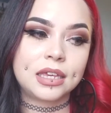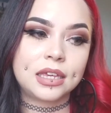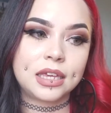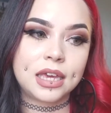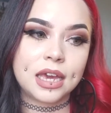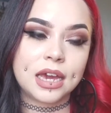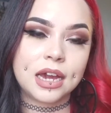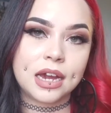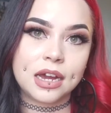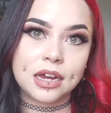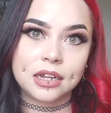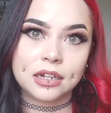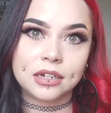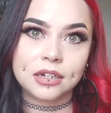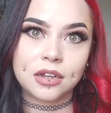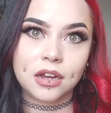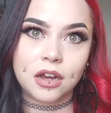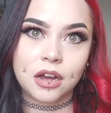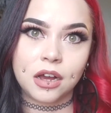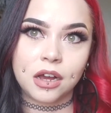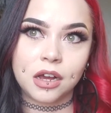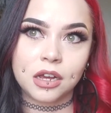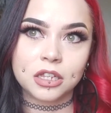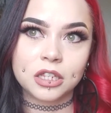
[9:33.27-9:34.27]
can
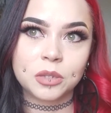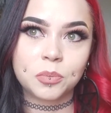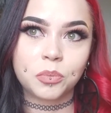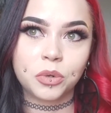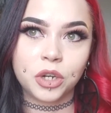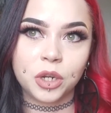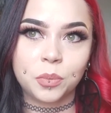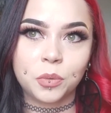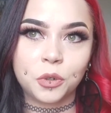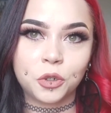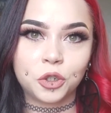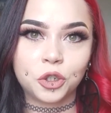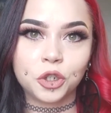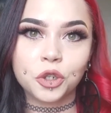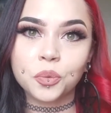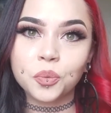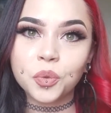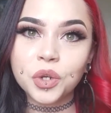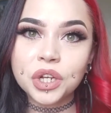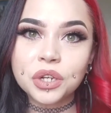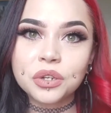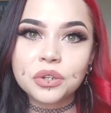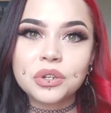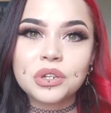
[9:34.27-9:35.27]
cause premature
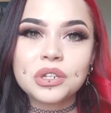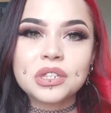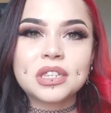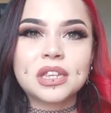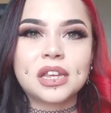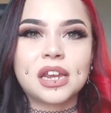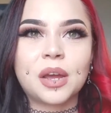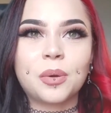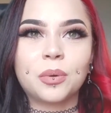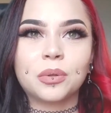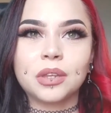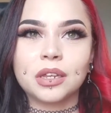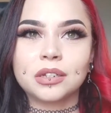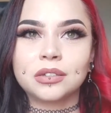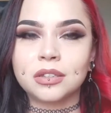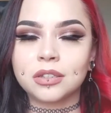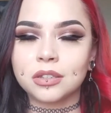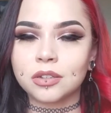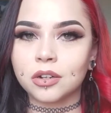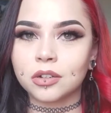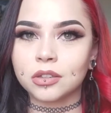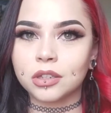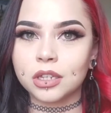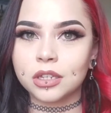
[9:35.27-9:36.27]
wrinkles, and I would like to
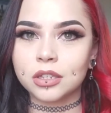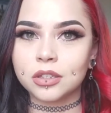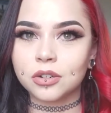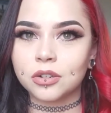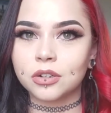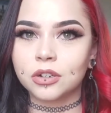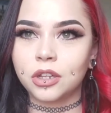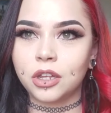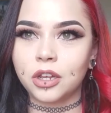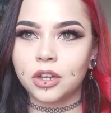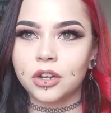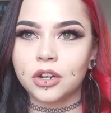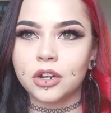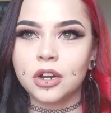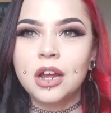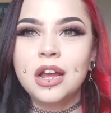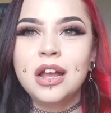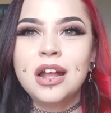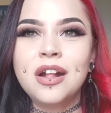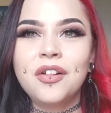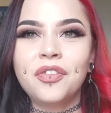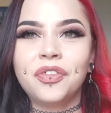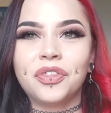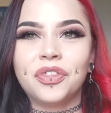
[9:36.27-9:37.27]
start things earlier
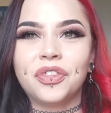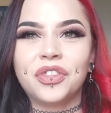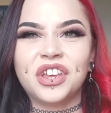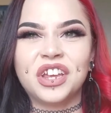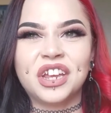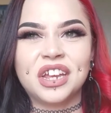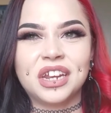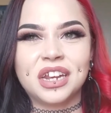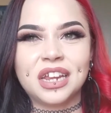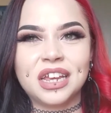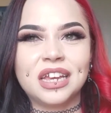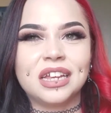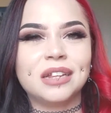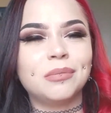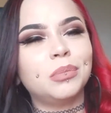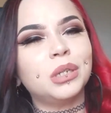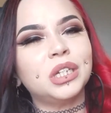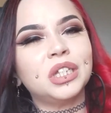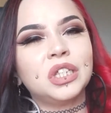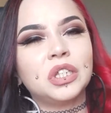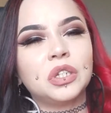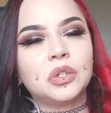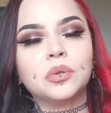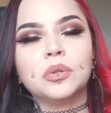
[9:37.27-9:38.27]
than it
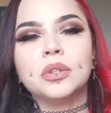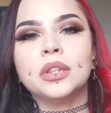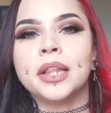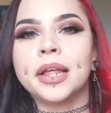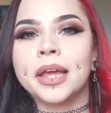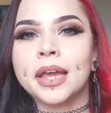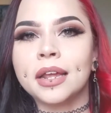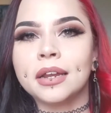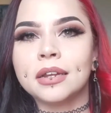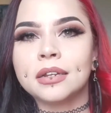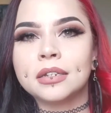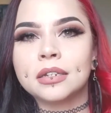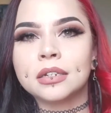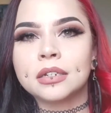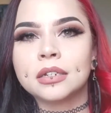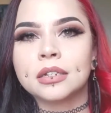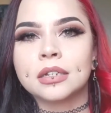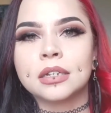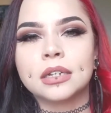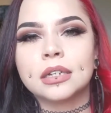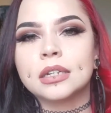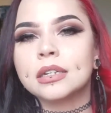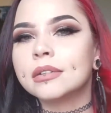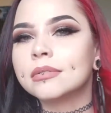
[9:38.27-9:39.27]
be too late
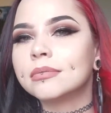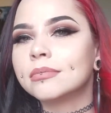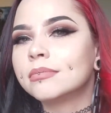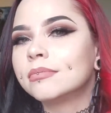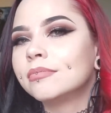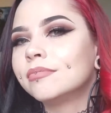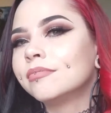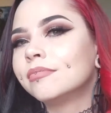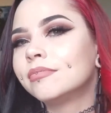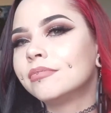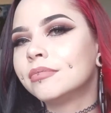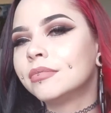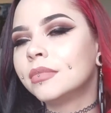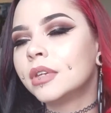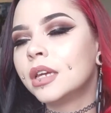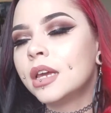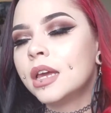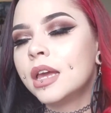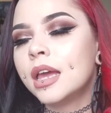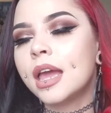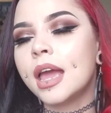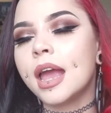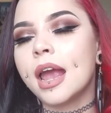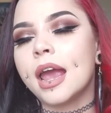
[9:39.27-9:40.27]

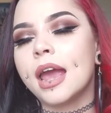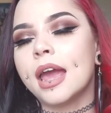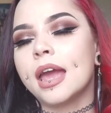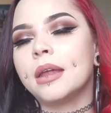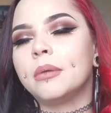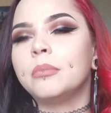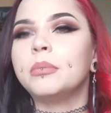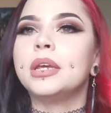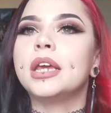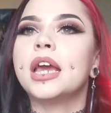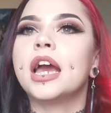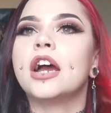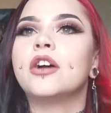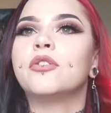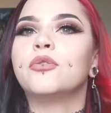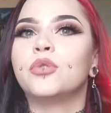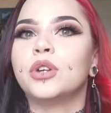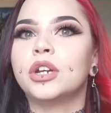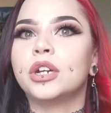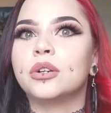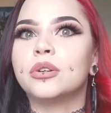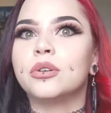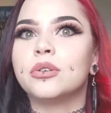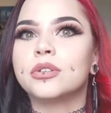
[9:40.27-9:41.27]
and we have
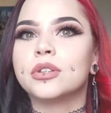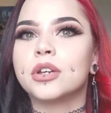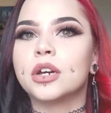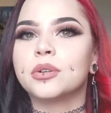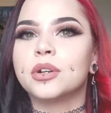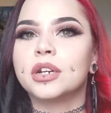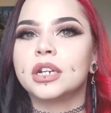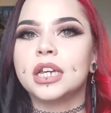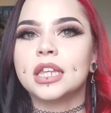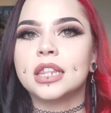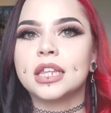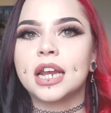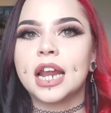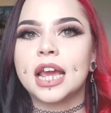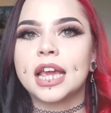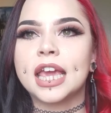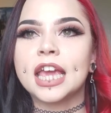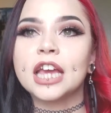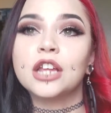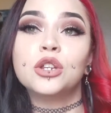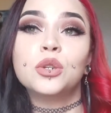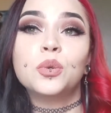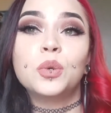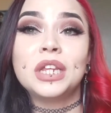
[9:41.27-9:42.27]
wrinkles already that I
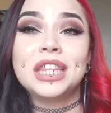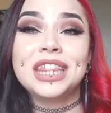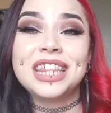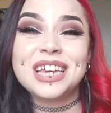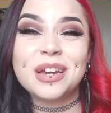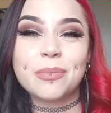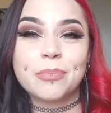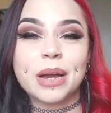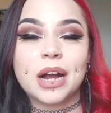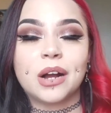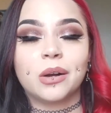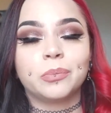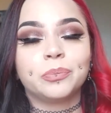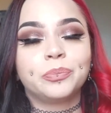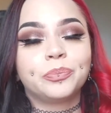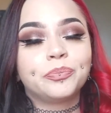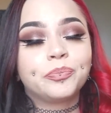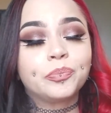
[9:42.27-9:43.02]
can't do anything about.